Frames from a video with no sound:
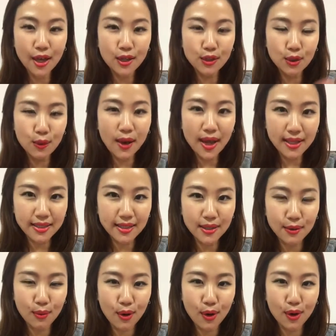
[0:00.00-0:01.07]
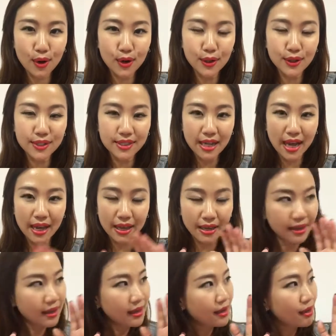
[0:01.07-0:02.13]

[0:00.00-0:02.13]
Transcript: So what I did was I